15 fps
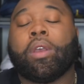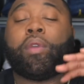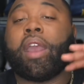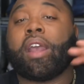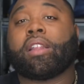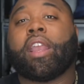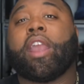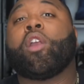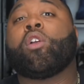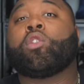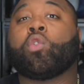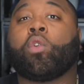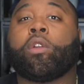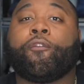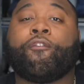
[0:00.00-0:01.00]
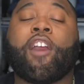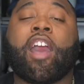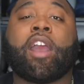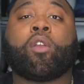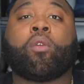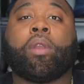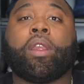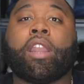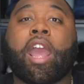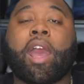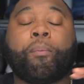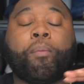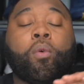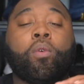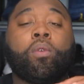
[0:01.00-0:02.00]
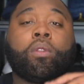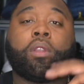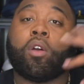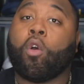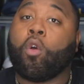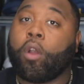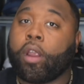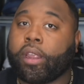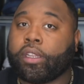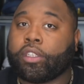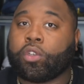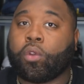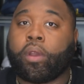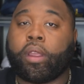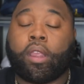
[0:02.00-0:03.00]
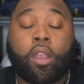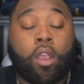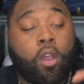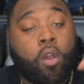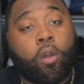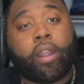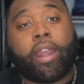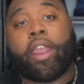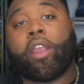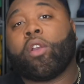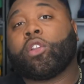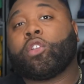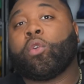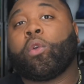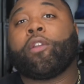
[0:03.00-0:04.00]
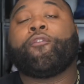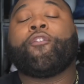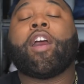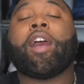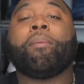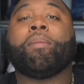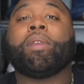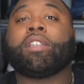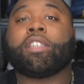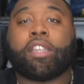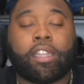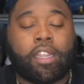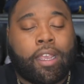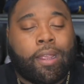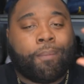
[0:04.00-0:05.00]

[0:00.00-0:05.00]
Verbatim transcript: We had the Air Jordan five Green Apple, the Organ joint, or the Air Jordan five Michigan.